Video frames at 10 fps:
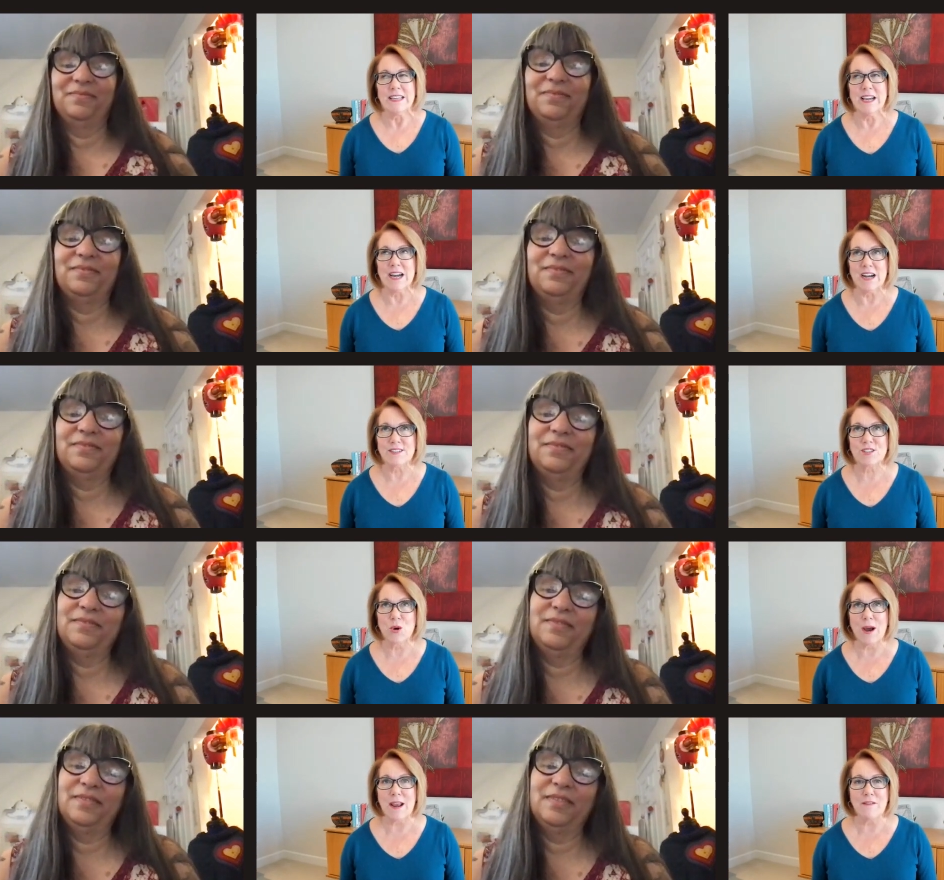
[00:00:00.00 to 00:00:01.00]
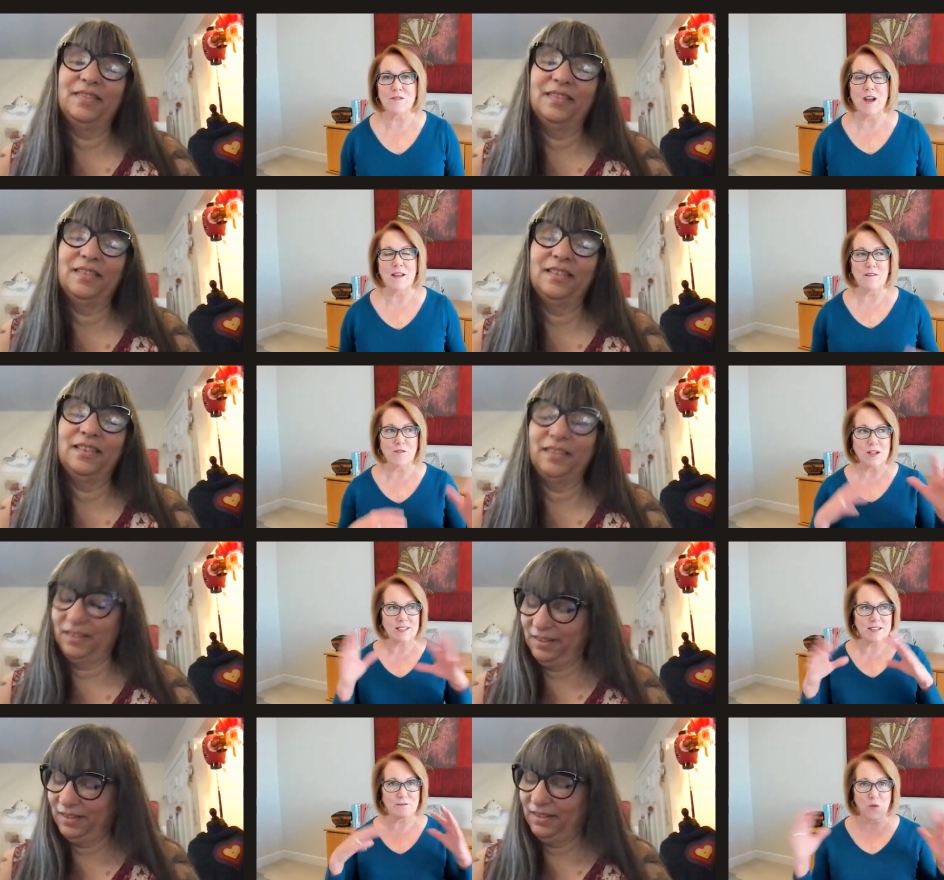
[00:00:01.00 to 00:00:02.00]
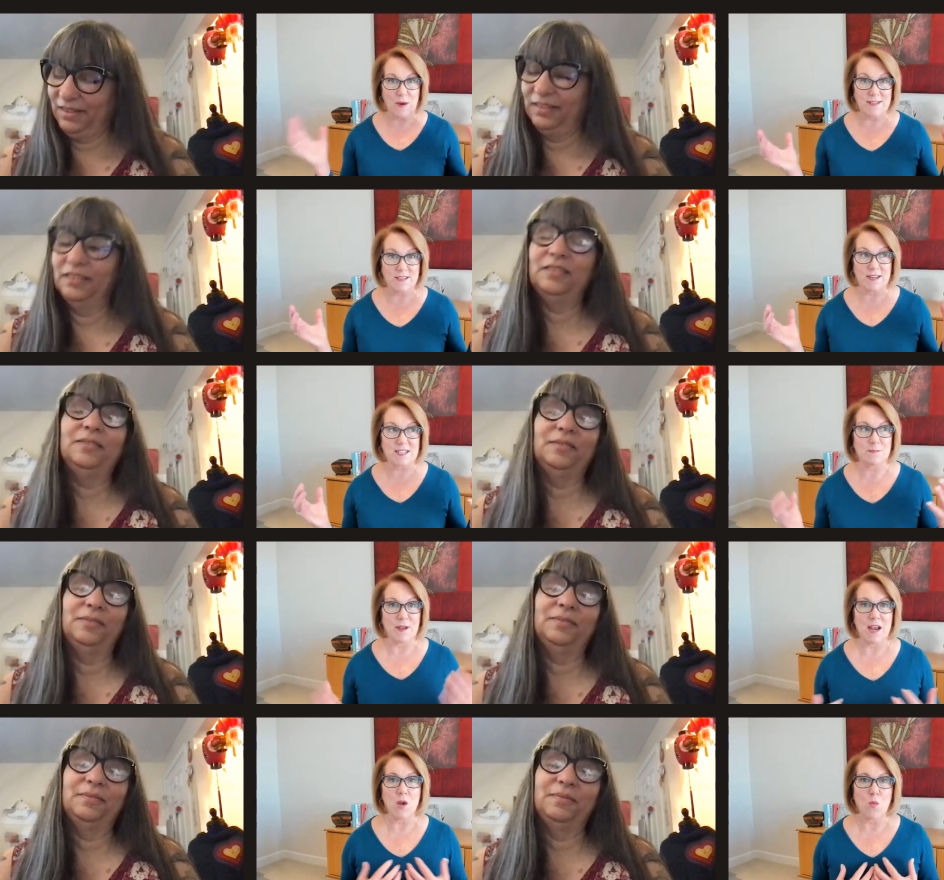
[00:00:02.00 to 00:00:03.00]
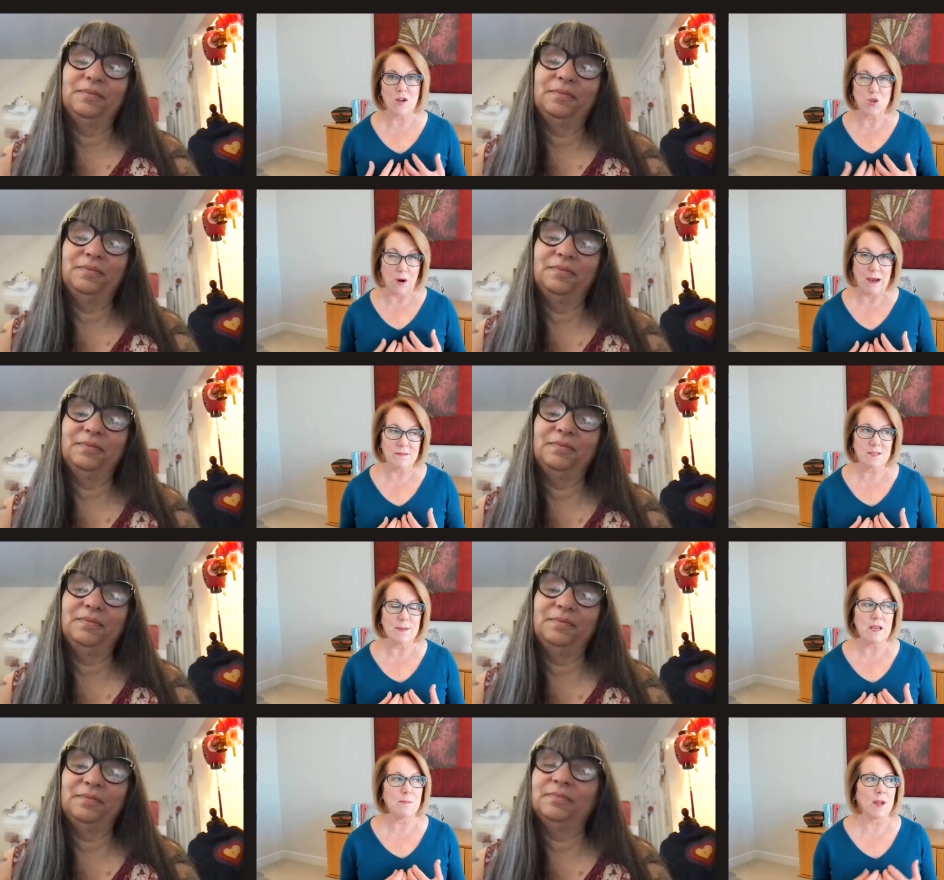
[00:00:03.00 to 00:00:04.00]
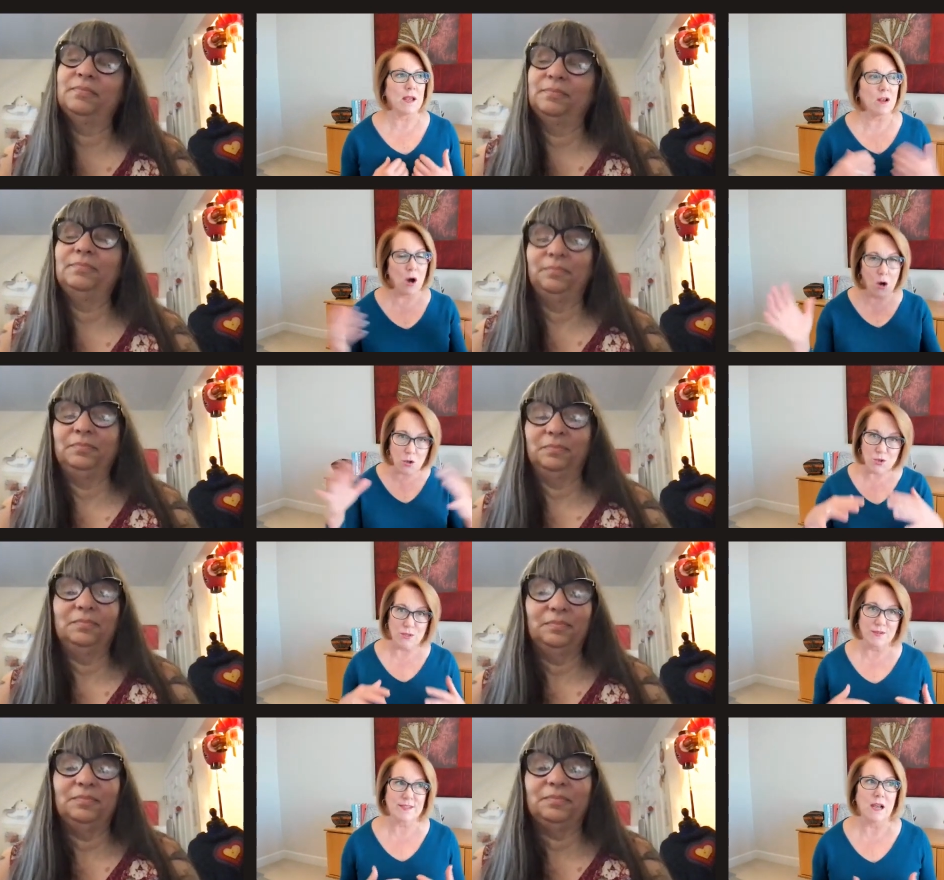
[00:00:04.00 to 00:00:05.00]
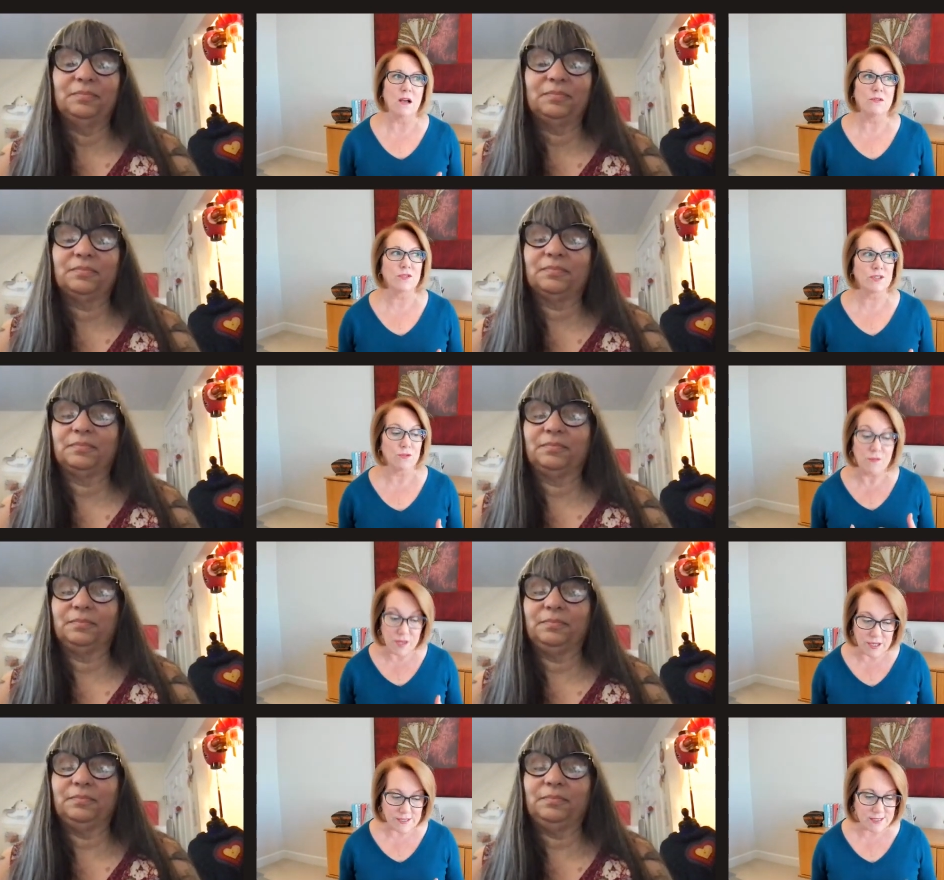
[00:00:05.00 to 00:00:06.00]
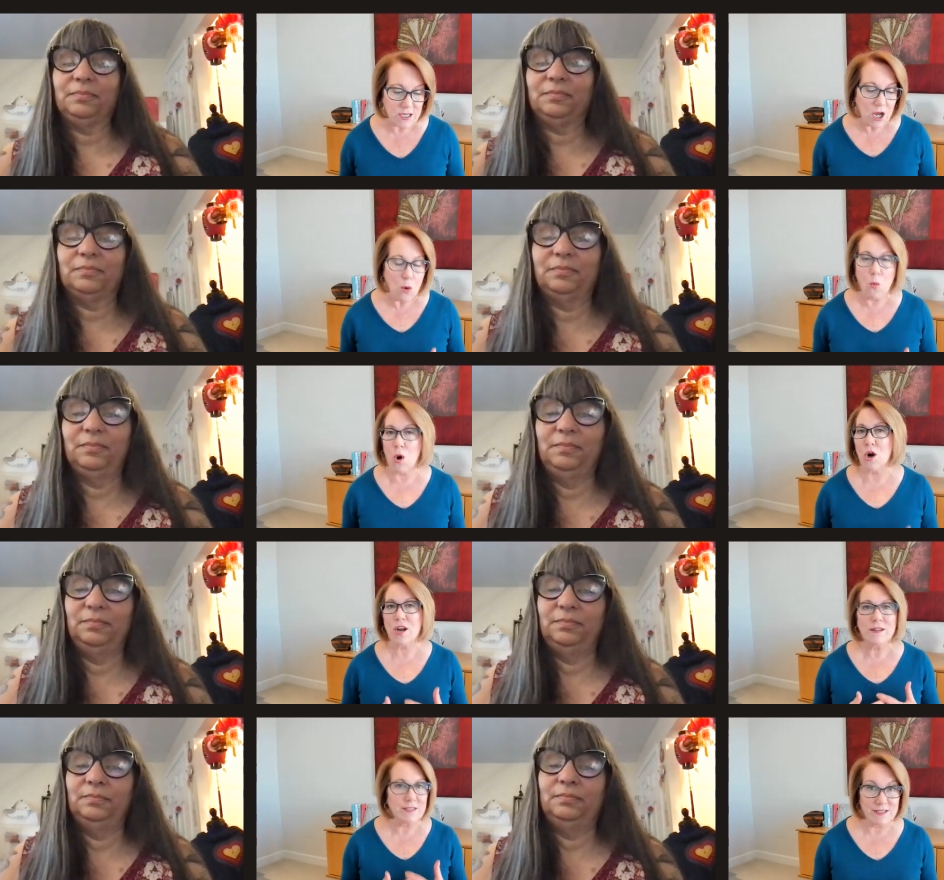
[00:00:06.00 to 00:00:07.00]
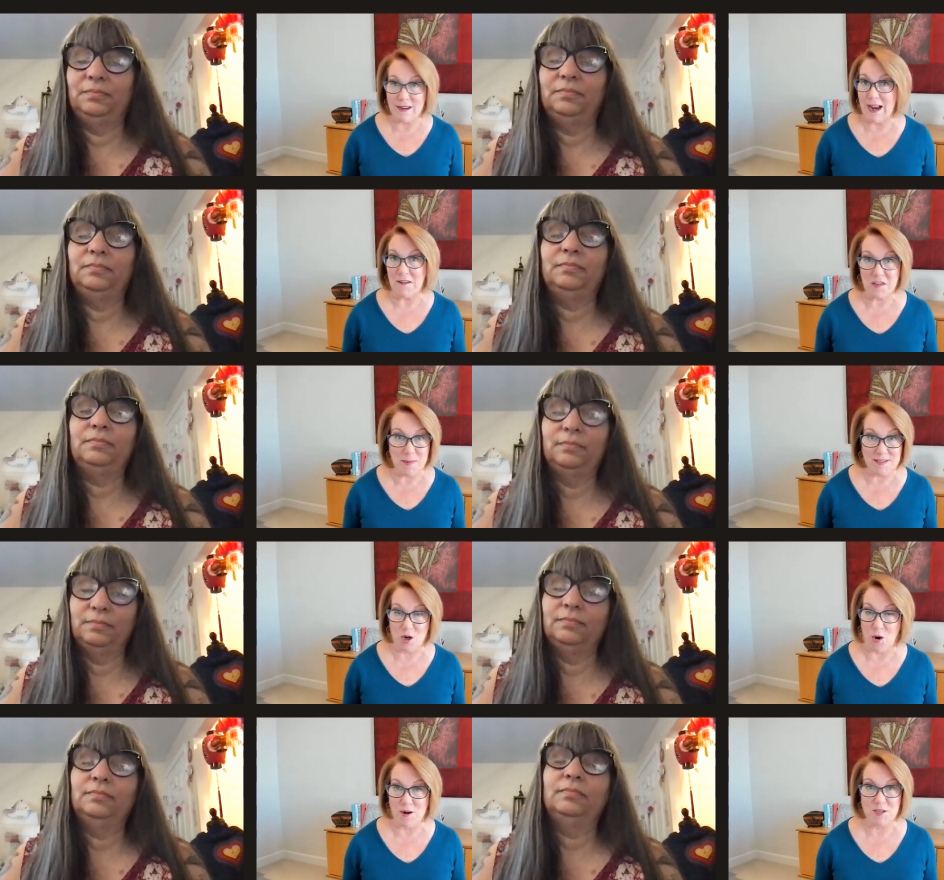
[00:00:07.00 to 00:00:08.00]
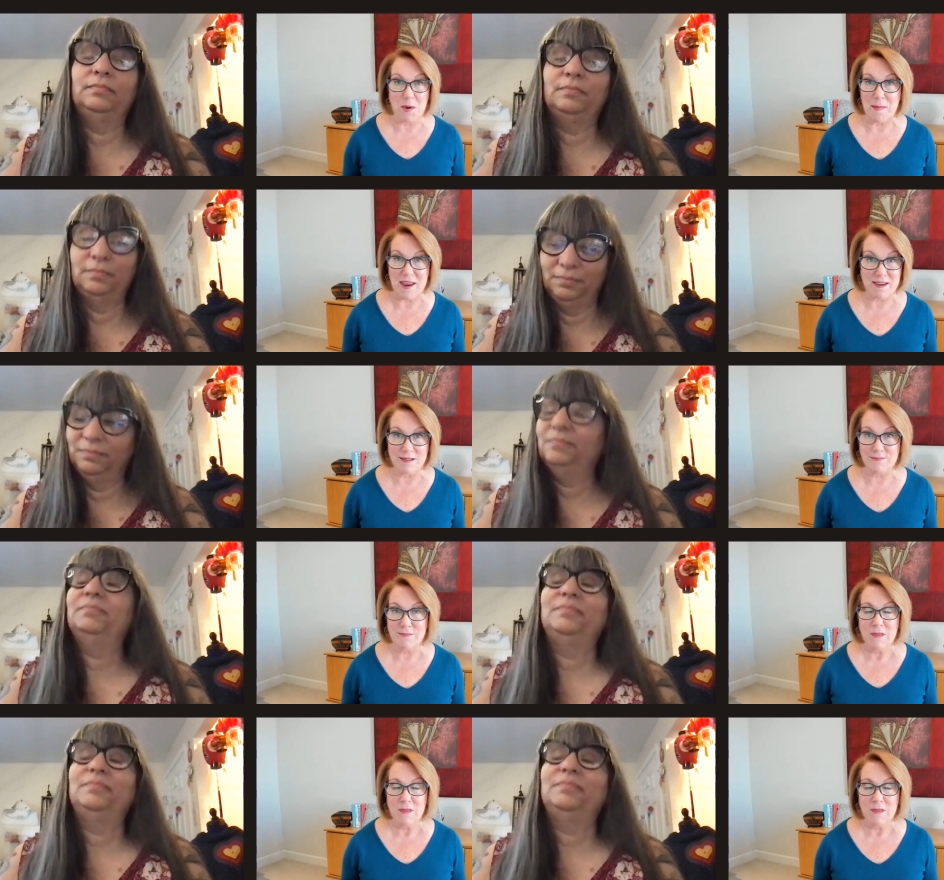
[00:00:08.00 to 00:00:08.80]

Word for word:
Speaker 1: Yeah, so I have lots of different ways to explain what drives me, but it all drills down to this: work doesn't have to be as hard as we make it.